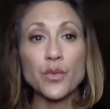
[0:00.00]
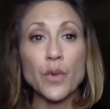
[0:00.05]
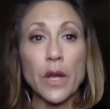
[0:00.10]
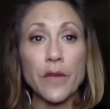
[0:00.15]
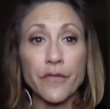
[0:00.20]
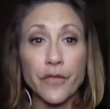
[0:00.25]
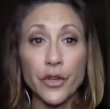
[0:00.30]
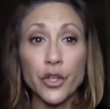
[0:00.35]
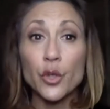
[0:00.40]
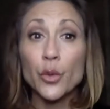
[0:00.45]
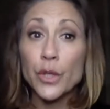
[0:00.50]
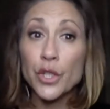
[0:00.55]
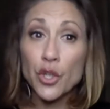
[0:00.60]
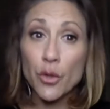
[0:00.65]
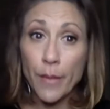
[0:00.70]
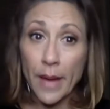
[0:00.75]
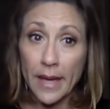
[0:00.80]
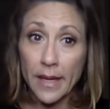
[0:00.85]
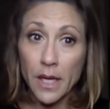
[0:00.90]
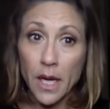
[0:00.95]
right for you in your
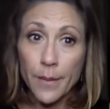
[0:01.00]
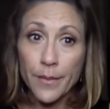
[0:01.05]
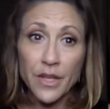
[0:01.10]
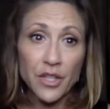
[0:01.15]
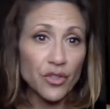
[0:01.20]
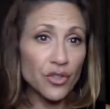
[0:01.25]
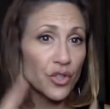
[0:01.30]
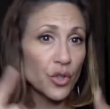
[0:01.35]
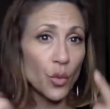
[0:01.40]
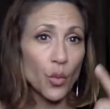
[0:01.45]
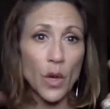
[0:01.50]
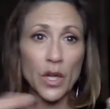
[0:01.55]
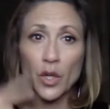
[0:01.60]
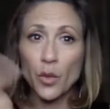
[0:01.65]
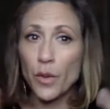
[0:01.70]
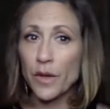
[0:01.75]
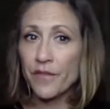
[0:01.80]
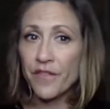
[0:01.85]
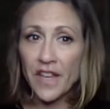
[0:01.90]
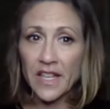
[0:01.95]
makeup. And you can do a
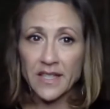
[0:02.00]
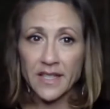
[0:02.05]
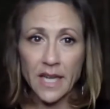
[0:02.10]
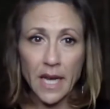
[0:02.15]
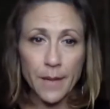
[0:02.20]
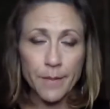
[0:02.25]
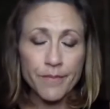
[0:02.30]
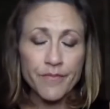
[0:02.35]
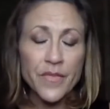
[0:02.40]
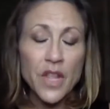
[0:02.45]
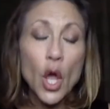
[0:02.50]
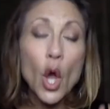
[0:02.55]
one-on-one FaceTime.